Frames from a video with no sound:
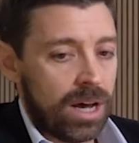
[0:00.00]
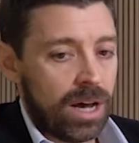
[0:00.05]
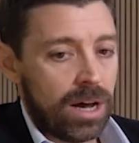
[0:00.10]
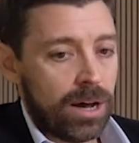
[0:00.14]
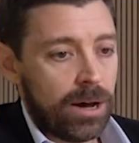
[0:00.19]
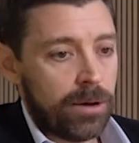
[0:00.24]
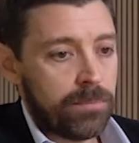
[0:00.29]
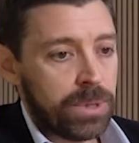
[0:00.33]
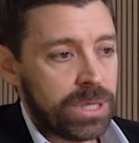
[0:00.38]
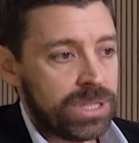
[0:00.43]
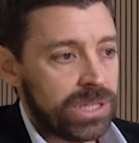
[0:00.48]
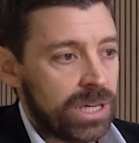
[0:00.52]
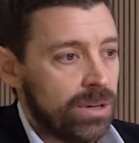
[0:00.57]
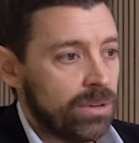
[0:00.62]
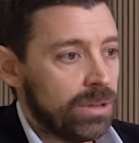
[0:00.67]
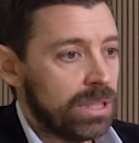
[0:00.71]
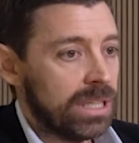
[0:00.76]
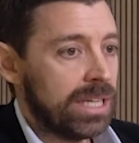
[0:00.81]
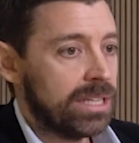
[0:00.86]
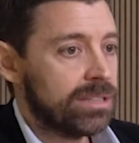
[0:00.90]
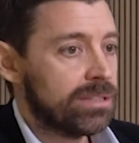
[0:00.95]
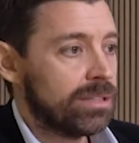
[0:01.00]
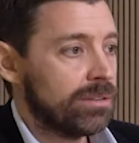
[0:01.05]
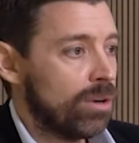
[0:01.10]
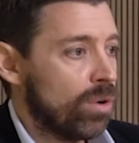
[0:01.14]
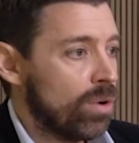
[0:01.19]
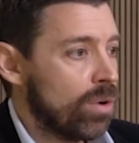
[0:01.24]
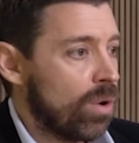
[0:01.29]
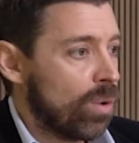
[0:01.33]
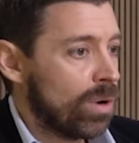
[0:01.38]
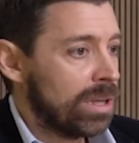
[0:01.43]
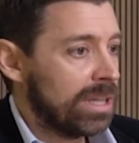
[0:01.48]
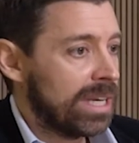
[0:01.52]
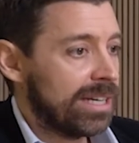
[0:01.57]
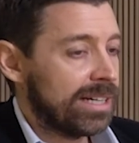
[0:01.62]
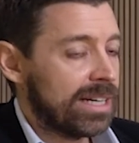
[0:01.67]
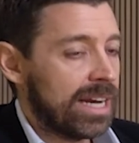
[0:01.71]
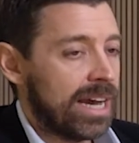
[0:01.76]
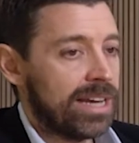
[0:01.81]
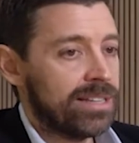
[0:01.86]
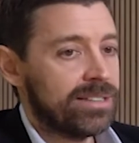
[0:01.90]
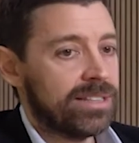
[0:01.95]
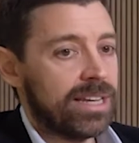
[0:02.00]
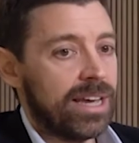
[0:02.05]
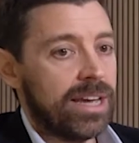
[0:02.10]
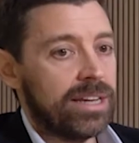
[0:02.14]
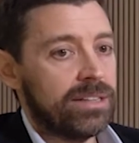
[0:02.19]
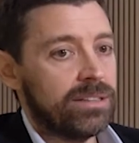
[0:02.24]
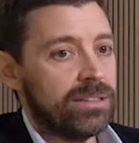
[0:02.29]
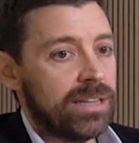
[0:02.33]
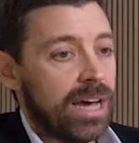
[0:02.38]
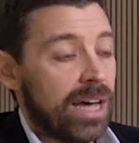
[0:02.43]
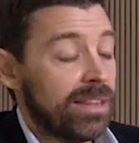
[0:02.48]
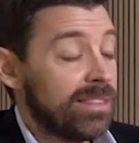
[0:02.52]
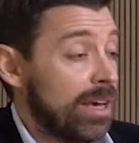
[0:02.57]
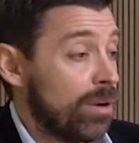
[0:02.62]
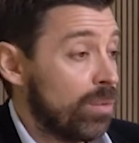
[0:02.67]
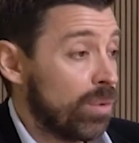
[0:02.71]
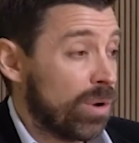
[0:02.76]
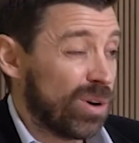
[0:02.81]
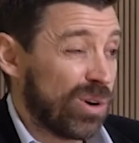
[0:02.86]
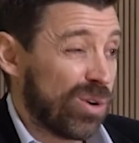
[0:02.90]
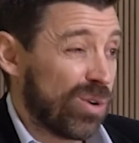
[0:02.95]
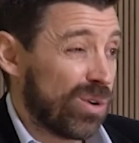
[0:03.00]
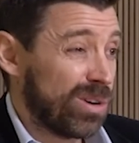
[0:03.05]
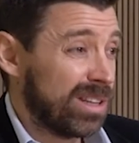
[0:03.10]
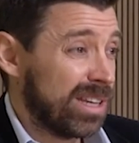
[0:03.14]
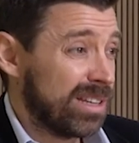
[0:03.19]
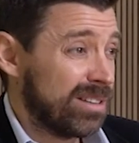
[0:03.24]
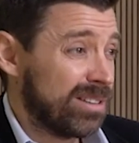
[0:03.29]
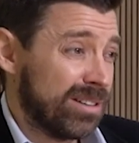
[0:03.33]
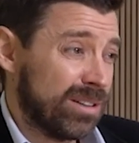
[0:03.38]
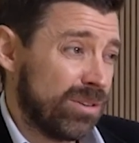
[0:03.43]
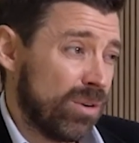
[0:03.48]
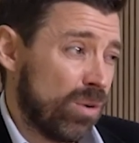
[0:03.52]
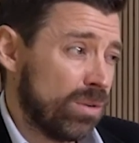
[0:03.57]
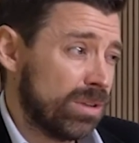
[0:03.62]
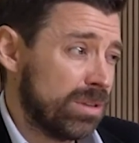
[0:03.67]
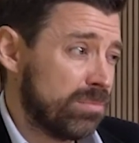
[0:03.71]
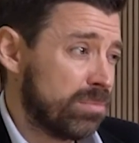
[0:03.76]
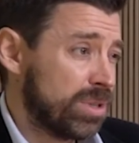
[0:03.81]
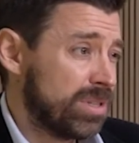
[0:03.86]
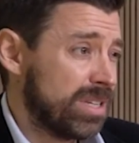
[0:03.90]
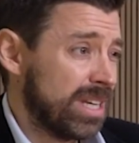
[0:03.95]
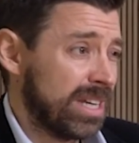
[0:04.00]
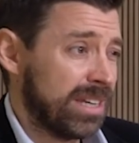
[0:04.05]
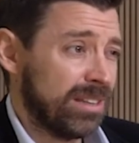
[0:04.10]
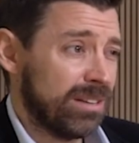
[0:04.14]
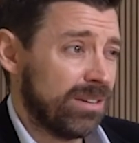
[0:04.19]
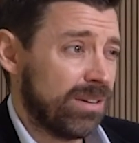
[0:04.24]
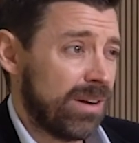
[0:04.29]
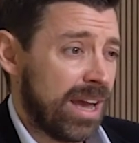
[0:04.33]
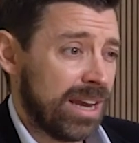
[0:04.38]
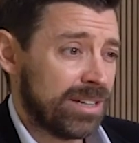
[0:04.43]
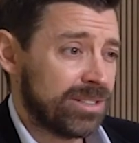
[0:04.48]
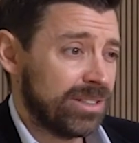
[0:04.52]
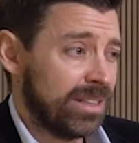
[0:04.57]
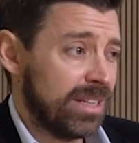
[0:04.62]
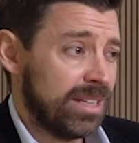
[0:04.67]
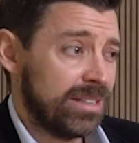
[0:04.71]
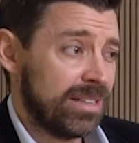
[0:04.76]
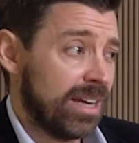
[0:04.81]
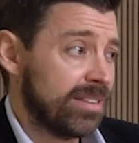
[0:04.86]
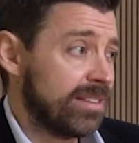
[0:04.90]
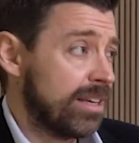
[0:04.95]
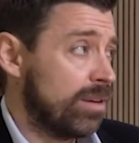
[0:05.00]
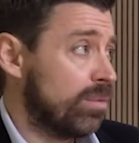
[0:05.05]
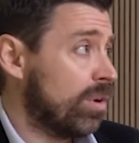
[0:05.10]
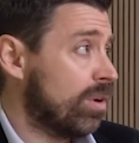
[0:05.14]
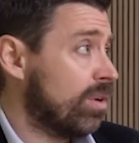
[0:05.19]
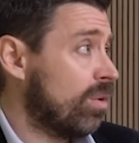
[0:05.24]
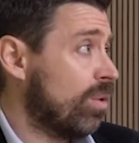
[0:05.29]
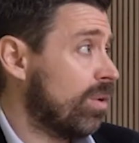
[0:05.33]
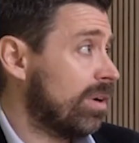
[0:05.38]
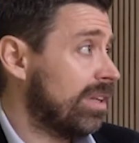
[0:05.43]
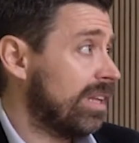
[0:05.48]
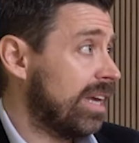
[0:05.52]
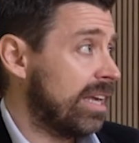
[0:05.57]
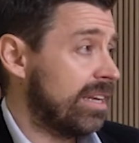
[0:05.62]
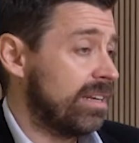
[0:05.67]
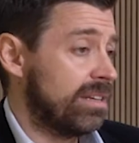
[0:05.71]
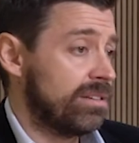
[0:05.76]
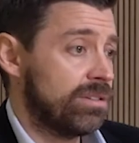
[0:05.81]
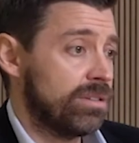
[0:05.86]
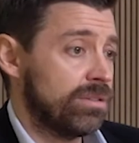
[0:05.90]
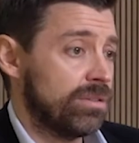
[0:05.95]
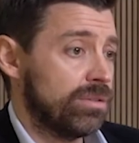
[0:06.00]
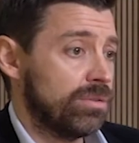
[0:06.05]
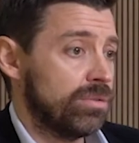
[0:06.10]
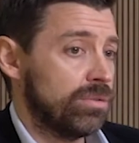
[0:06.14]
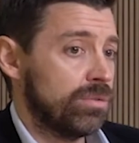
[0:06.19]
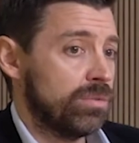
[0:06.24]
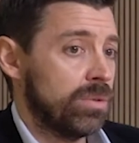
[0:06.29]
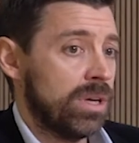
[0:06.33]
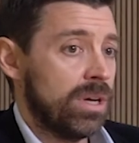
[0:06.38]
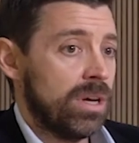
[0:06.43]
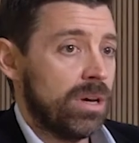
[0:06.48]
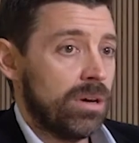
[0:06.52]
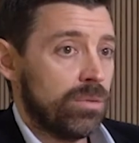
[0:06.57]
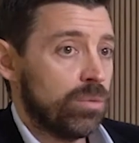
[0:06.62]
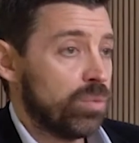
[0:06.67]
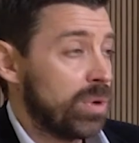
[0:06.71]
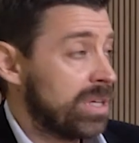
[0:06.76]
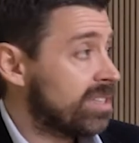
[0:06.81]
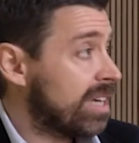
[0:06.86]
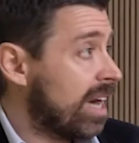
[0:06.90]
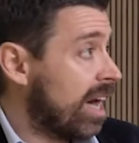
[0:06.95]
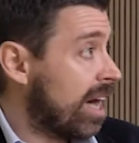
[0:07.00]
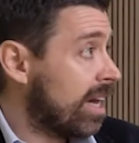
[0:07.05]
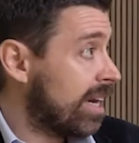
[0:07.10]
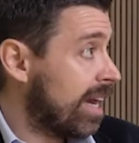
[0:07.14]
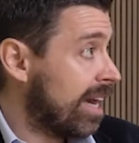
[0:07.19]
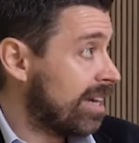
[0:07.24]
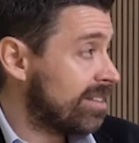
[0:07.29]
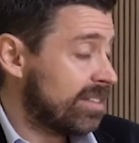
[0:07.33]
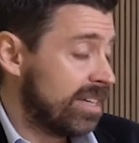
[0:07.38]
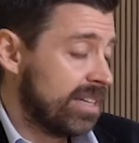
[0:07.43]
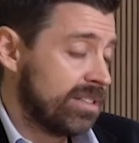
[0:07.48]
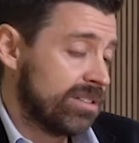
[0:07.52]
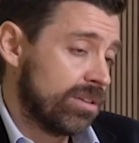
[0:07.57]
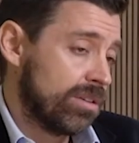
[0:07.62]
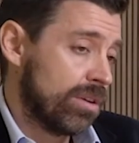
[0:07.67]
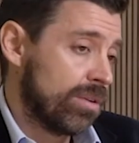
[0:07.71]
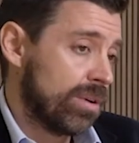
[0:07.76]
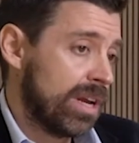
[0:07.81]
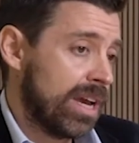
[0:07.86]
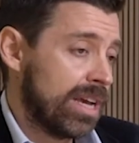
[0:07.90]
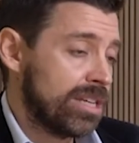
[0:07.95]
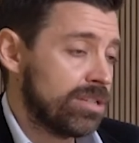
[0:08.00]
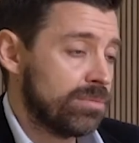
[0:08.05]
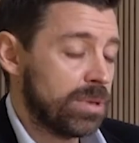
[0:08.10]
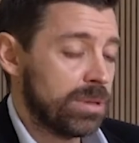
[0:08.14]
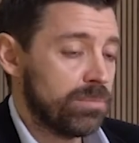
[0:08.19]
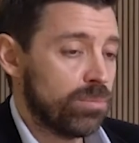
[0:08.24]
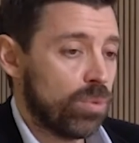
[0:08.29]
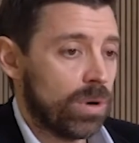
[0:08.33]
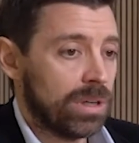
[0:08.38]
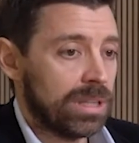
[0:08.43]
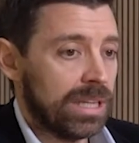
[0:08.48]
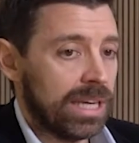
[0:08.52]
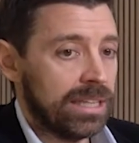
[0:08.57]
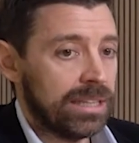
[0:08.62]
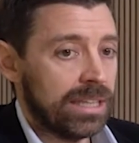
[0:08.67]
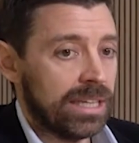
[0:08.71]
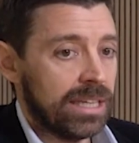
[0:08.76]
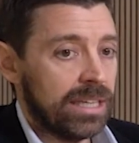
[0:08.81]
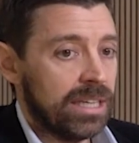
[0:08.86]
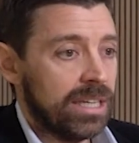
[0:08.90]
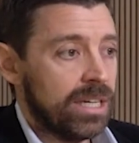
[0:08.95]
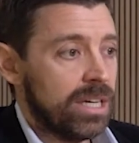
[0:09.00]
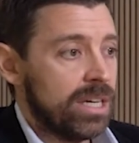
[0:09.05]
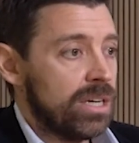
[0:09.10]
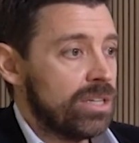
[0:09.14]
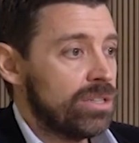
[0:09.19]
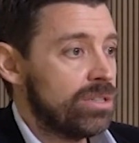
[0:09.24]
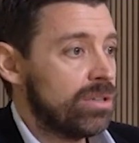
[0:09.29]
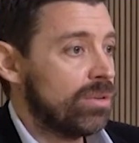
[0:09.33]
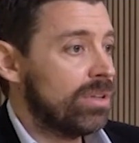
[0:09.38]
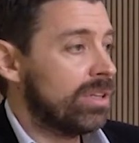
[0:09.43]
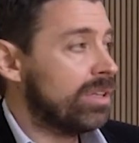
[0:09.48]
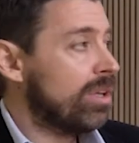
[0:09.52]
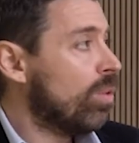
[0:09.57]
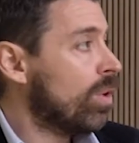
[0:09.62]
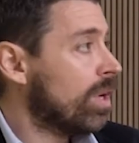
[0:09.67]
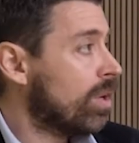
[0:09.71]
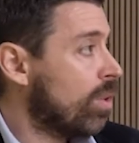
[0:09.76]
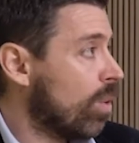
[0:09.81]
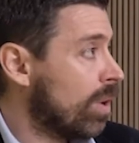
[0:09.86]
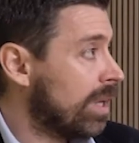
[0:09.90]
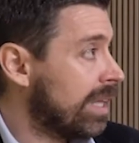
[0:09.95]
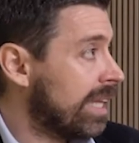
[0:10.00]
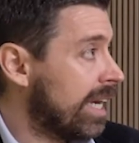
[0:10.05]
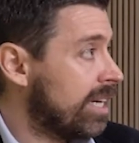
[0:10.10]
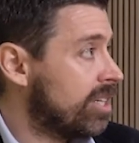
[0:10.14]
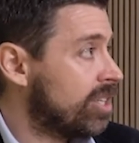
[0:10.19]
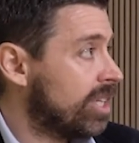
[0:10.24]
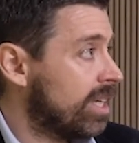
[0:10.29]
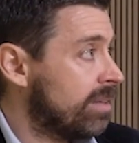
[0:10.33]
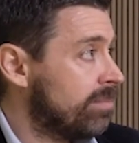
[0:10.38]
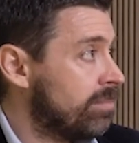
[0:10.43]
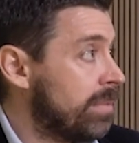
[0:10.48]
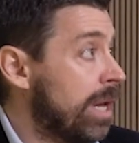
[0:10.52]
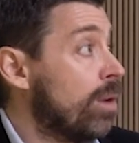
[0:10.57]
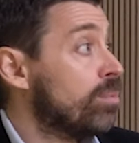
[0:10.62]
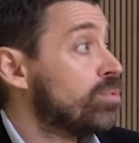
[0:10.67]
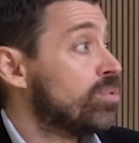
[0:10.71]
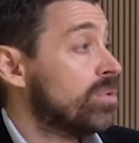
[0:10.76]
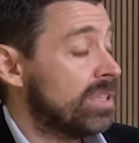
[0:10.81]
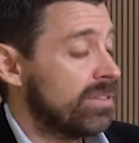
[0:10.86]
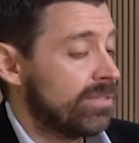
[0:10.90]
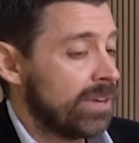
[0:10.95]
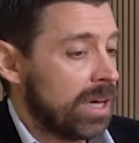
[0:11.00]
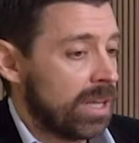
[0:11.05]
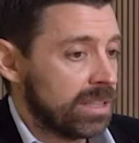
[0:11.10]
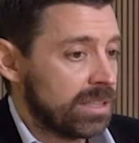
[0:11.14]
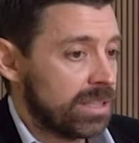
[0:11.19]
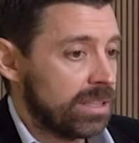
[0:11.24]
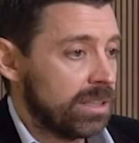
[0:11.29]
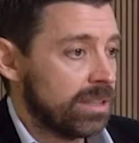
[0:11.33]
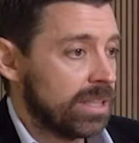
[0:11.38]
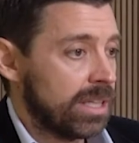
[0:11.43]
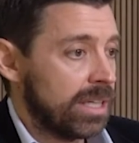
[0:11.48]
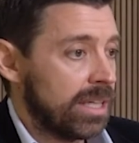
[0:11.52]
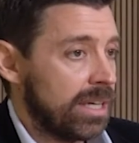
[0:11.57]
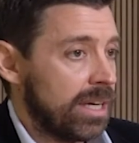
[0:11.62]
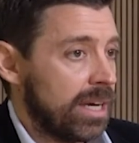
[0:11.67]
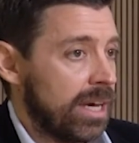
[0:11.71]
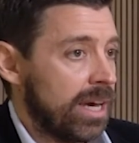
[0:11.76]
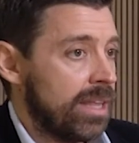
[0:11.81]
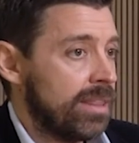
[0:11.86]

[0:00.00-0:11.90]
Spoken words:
But generally, it's a low correlated asset, not that well correlated to gold in particular, actually, not that well correlated to risk-on assets, although it has been more lately. So the lower correlation helps with the volatility.